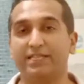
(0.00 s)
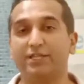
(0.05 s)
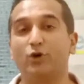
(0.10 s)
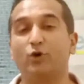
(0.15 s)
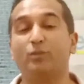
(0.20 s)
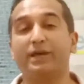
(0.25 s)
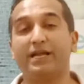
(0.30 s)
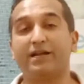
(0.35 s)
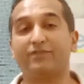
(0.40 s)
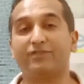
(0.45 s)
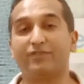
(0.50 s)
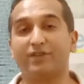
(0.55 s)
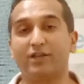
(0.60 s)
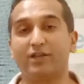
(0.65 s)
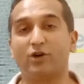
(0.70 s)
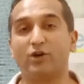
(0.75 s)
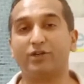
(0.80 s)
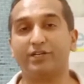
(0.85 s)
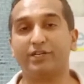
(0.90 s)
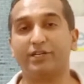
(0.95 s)
The omega-3
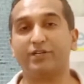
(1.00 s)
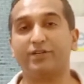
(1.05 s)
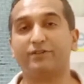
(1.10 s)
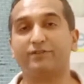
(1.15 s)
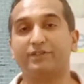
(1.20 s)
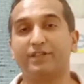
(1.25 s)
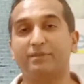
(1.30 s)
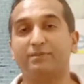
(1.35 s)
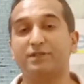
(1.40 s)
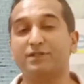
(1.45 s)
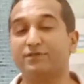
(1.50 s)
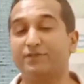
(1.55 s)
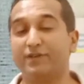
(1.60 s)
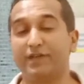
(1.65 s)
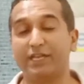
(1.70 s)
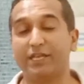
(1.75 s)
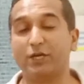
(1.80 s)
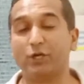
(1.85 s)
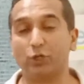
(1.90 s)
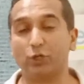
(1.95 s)
content of them is
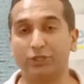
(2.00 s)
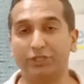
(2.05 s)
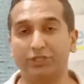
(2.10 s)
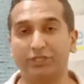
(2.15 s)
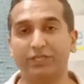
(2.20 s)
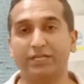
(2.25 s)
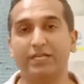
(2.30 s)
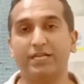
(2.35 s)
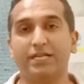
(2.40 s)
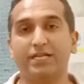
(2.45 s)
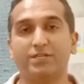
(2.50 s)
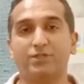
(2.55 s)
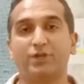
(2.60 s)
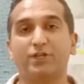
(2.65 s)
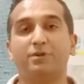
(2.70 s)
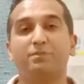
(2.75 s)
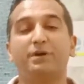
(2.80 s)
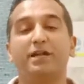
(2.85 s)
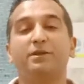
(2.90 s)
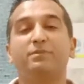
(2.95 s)
very good, so
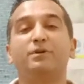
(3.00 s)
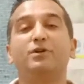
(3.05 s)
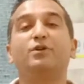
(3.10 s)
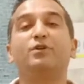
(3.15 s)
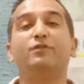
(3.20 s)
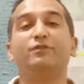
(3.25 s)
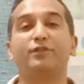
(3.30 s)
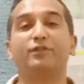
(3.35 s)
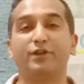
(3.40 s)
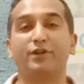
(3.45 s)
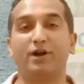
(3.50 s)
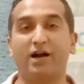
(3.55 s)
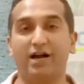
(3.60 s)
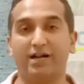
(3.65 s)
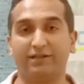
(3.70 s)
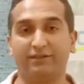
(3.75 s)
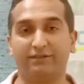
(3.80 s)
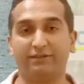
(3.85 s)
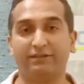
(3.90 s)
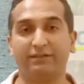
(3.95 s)
it might be good for your
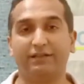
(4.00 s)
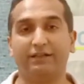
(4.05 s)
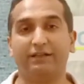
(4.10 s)
heart.